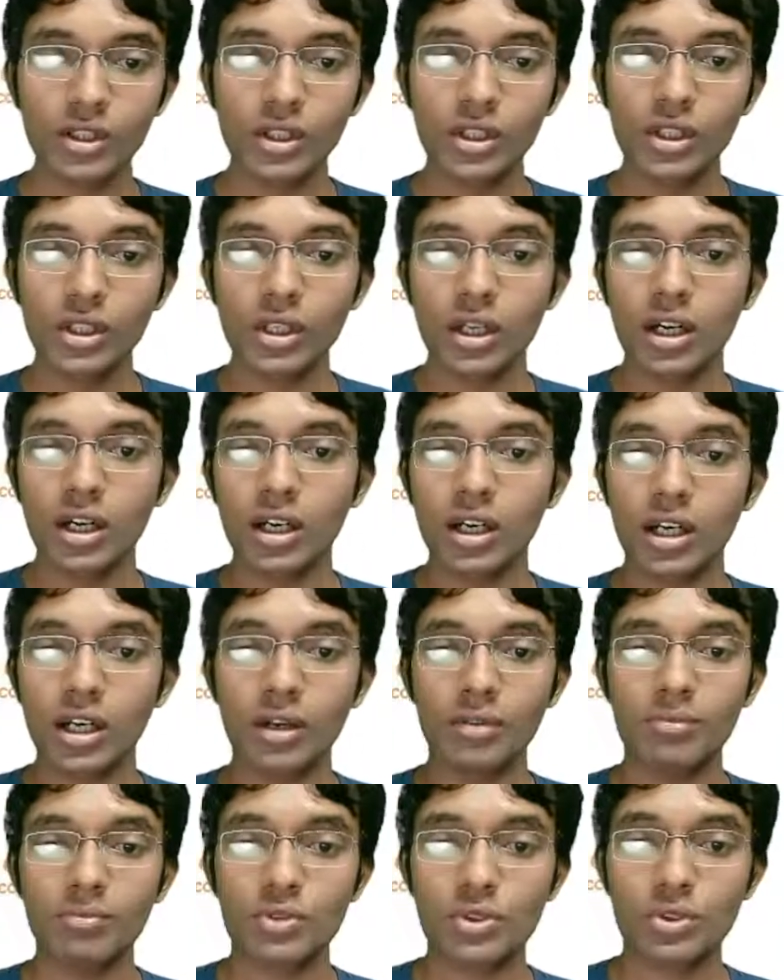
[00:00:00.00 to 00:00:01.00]

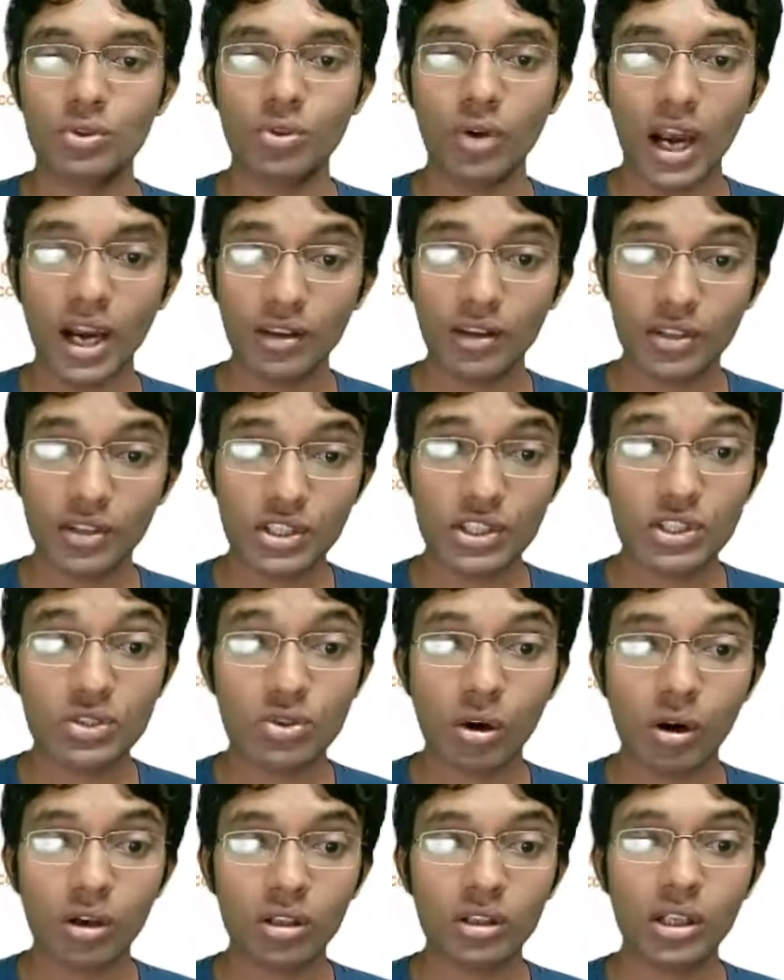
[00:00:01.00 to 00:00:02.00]
And this is
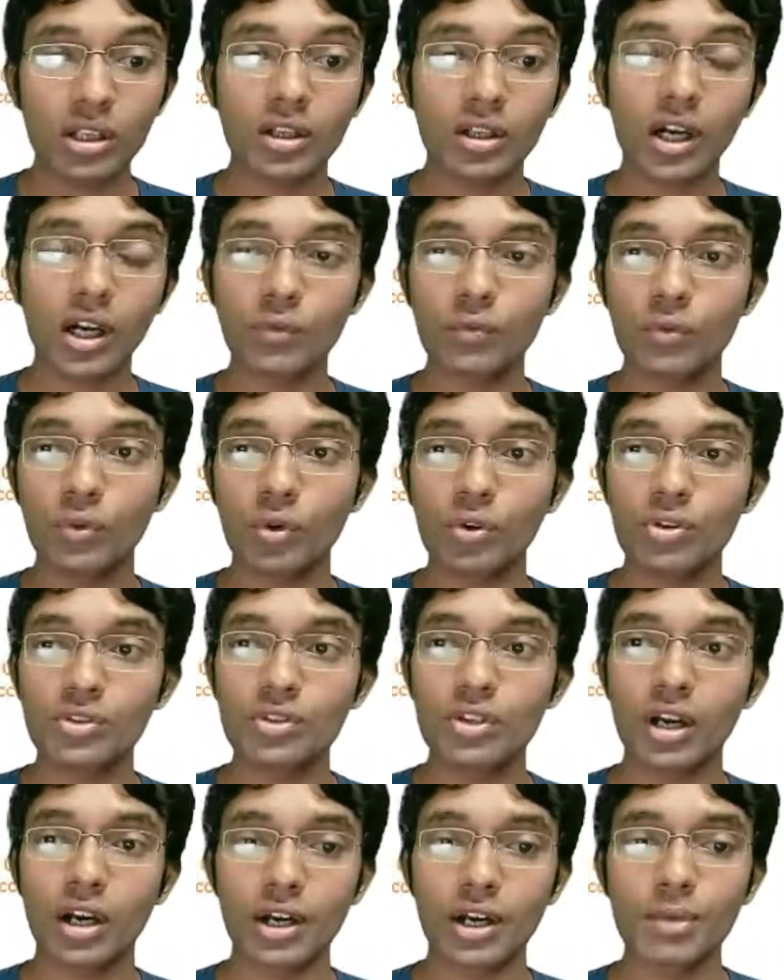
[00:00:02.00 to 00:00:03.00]
called the confused
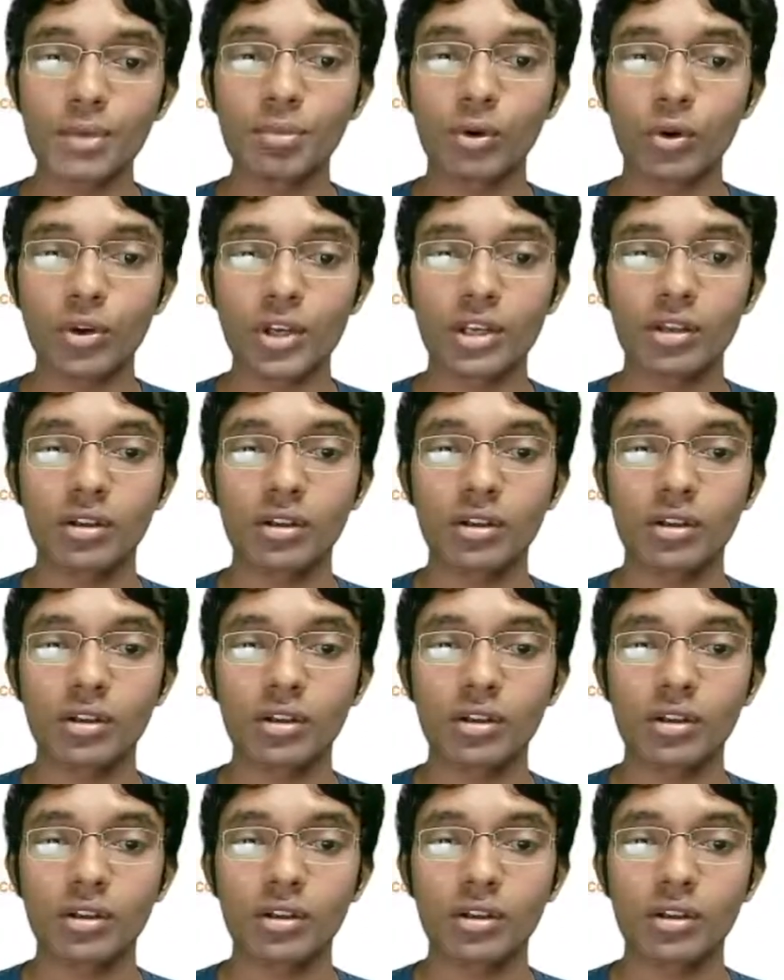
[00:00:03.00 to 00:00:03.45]
deputy.